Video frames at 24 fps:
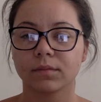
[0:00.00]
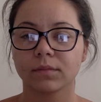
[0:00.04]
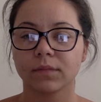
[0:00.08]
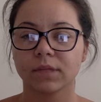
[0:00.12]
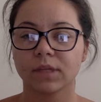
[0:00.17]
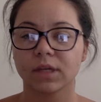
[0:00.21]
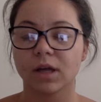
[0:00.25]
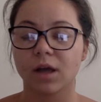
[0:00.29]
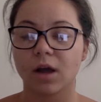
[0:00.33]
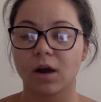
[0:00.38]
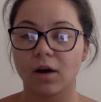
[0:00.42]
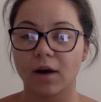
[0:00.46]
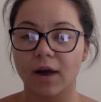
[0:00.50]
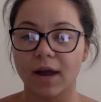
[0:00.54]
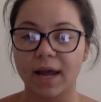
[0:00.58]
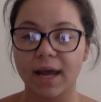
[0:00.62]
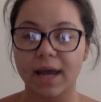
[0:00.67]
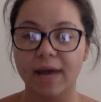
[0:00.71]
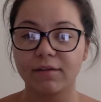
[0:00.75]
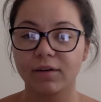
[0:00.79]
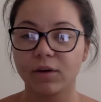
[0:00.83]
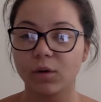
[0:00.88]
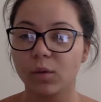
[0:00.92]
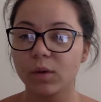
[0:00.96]
All right,
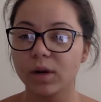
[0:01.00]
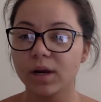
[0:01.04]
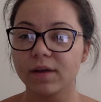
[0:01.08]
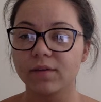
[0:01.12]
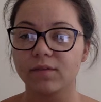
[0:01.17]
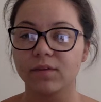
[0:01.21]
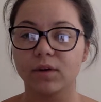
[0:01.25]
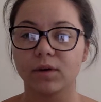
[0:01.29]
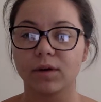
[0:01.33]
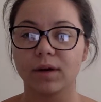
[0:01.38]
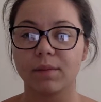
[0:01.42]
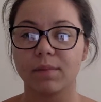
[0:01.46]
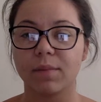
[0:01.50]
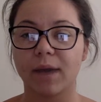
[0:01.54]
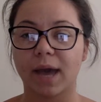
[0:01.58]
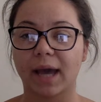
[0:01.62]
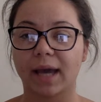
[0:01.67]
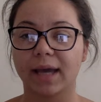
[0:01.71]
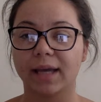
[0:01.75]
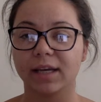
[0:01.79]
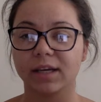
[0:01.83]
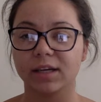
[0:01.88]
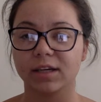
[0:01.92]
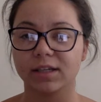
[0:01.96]
everyone, if you'll get back
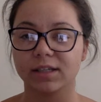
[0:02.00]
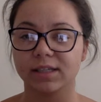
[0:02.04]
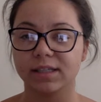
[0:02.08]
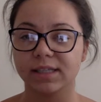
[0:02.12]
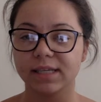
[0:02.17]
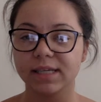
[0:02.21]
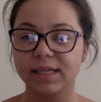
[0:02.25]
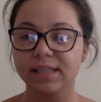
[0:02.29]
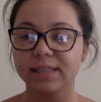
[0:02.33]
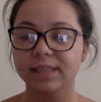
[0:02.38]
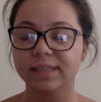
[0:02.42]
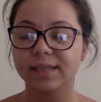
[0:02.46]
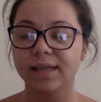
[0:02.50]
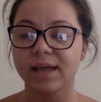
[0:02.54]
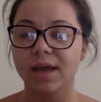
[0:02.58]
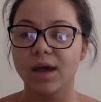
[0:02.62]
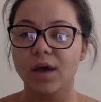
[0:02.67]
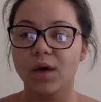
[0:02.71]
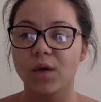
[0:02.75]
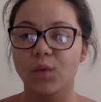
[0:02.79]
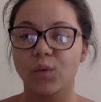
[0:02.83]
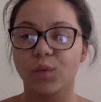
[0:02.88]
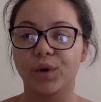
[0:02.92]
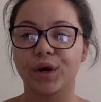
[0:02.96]
in your seats,
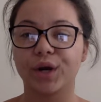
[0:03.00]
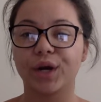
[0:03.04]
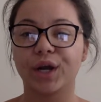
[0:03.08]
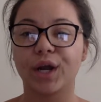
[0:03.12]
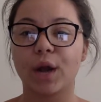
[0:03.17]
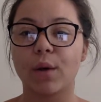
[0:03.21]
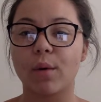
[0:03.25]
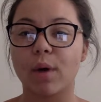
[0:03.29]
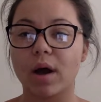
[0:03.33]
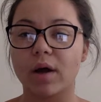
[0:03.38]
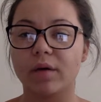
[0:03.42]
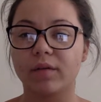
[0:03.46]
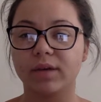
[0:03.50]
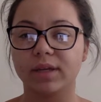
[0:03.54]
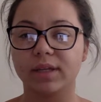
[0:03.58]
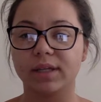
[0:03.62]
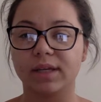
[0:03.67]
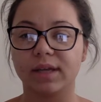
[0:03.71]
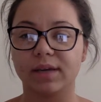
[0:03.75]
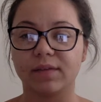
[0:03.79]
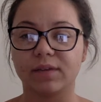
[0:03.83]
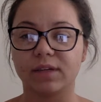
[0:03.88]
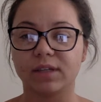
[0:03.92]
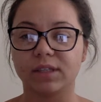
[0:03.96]
we're going to go over the
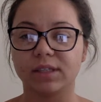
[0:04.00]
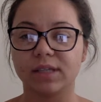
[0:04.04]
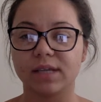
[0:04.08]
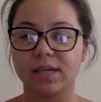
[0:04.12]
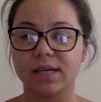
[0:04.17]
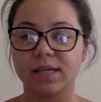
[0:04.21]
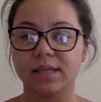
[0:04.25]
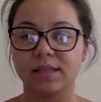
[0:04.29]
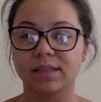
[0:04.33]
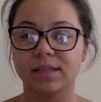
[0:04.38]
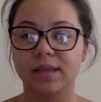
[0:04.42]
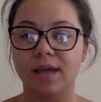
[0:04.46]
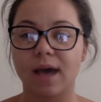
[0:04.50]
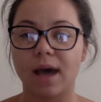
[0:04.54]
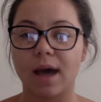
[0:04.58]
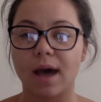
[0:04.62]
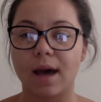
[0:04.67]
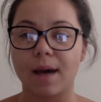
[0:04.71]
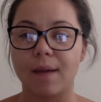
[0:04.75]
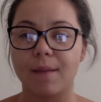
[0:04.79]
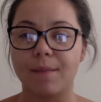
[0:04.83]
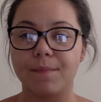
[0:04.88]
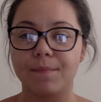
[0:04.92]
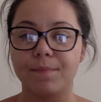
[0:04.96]
differences
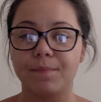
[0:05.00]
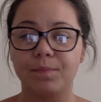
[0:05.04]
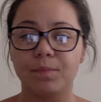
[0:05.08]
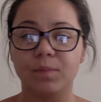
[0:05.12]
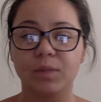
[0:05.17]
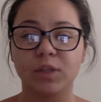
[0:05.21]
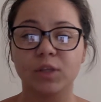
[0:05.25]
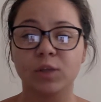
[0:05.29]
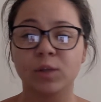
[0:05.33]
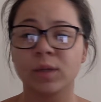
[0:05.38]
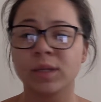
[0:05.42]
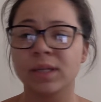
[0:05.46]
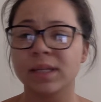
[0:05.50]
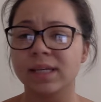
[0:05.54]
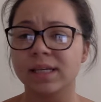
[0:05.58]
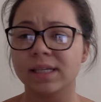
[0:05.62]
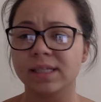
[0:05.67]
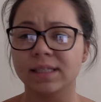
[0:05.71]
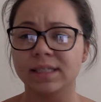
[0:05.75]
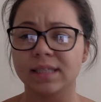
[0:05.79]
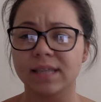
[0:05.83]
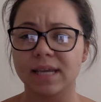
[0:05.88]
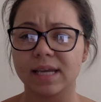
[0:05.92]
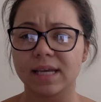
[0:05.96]
between these
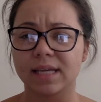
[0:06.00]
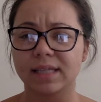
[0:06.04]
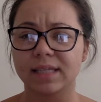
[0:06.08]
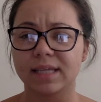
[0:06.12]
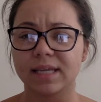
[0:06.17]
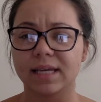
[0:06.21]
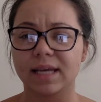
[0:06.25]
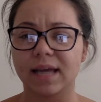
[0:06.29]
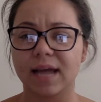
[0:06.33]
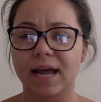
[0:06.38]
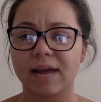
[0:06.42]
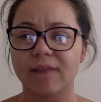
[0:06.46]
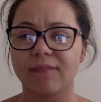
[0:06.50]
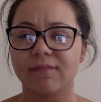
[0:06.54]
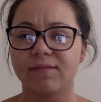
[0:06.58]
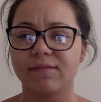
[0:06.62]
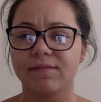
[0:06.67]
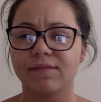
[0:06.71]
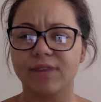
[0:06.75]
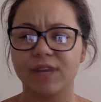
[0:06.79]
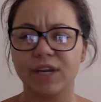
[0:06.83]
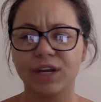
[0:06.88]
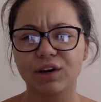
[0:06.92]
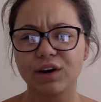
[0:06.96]
things and kind of
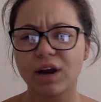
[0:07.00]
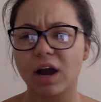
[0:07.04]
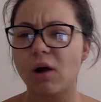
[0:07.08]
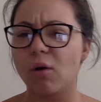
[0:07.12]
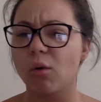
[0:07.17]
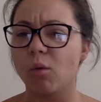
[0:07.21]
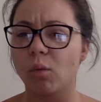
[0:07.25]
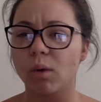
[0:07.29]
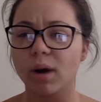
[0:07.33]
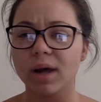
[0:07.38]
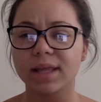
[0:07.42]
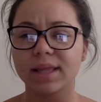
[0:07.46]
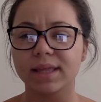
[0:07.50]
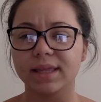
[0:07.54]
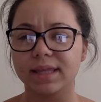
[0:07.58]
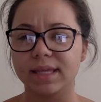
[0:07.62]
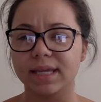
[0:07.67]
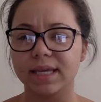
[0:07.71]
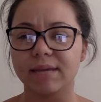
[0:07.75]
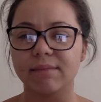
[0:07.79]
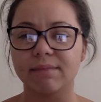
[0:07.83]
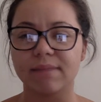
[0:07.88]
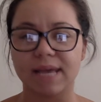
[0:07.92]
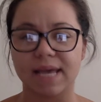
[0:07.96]
figure out what
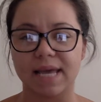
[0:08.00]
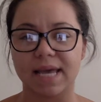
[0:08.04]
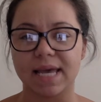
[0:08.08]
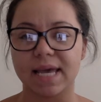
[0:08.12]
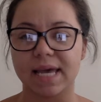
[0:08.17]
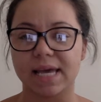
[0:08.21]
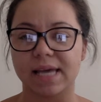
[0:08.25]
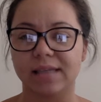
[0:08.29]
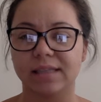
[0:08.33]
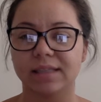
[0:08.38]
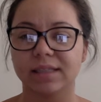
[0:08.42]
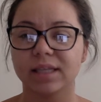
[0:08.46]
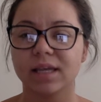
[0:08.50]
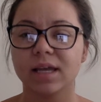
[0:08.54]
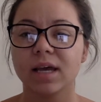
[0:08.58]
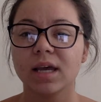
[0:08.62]
theme is.